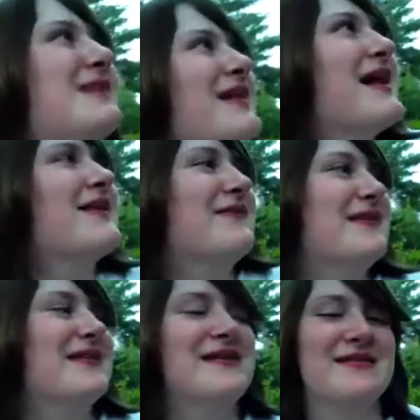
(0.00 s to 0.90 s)
lot of
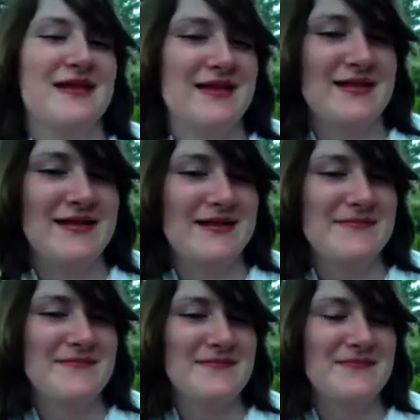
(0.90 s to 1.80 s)
feelings lately,
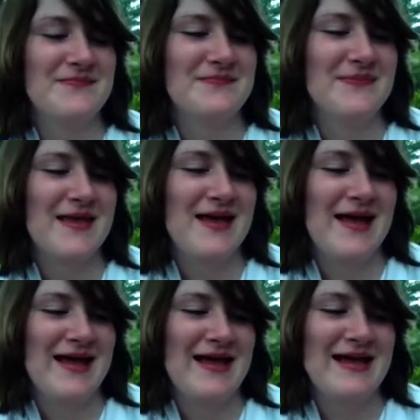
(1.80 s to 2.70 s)

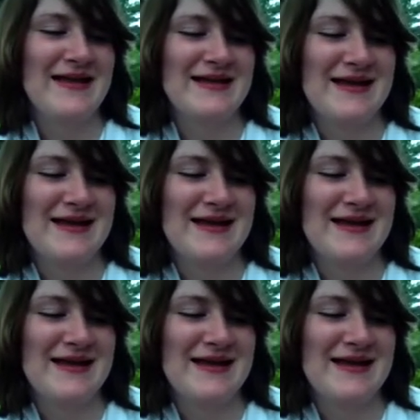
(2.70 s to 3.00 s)
and